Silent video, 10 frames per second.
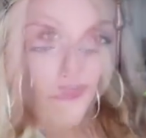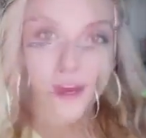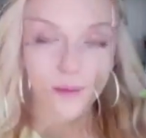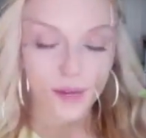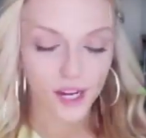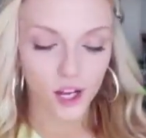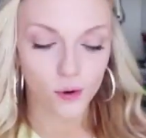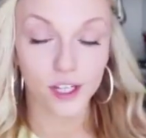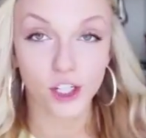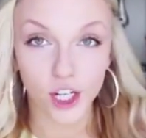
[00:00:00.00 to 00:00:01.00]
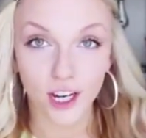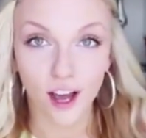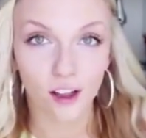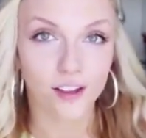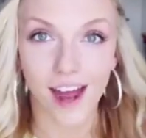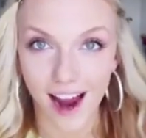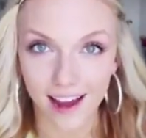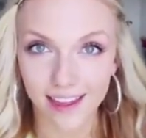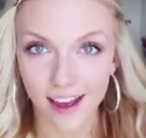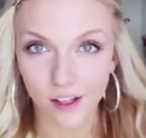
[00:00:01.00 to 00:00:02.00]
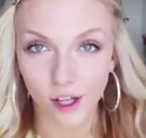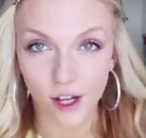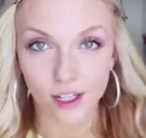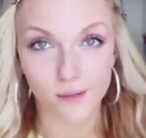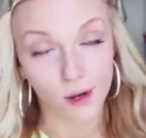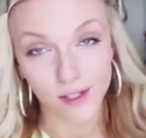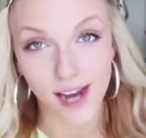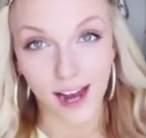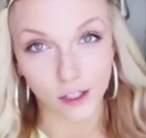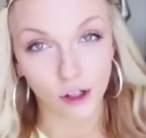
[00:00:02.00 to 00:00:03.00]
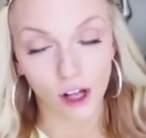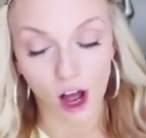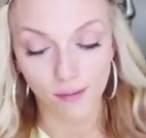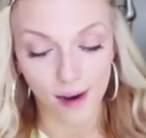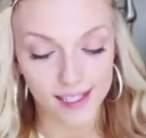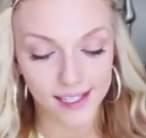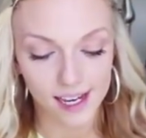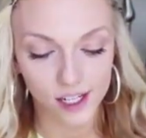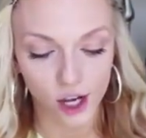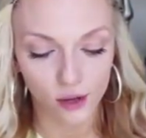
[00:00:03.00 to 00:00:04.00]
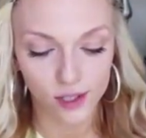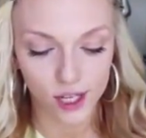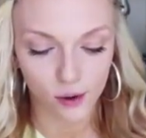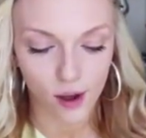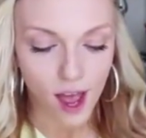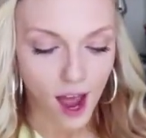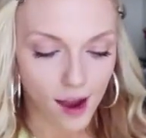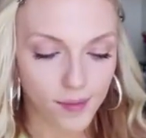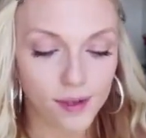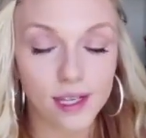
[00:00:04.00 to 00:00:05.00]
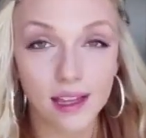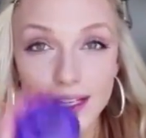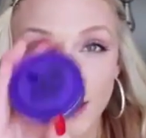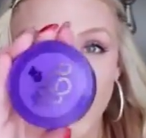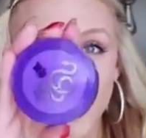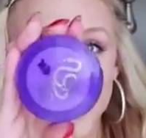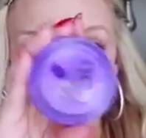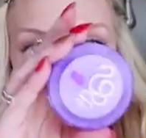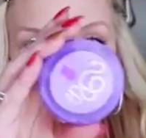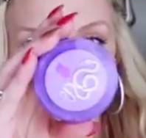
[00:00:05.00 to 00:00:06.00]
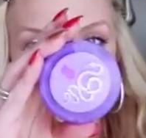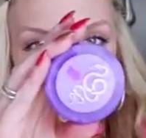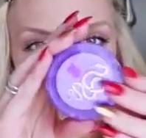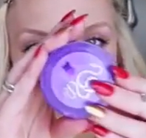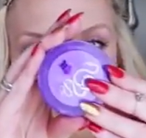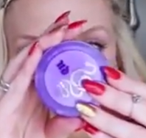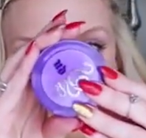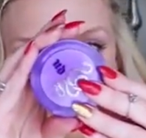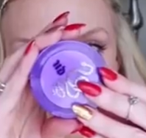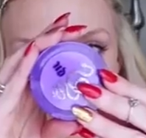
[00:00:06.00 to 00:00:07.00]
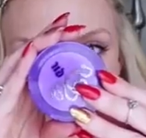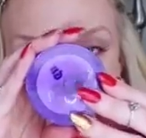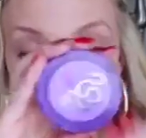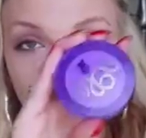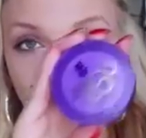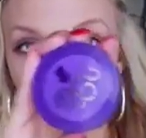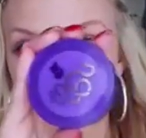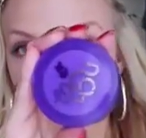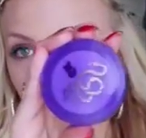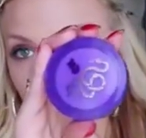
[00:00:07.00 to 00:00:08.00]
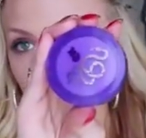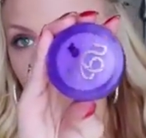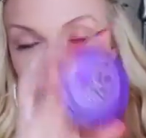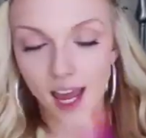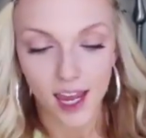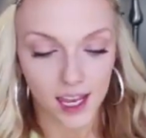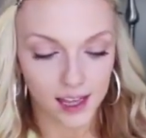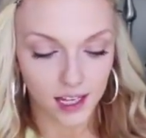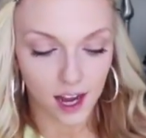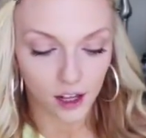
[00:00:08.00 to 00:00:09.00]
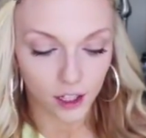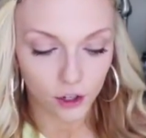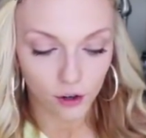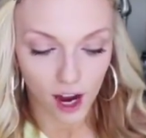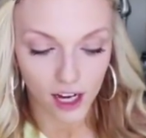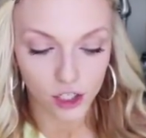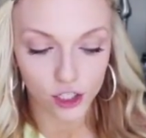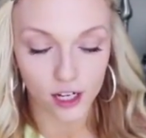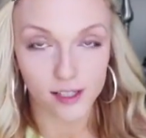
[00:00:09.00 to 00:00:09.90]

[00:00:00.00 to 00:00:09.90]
So then I'm going to go with a cheek color that I think looks most natural on my skin tone. So I'm using this Urban Decay. It's the Afterglow Glide On Cheek Tint in the color Crush.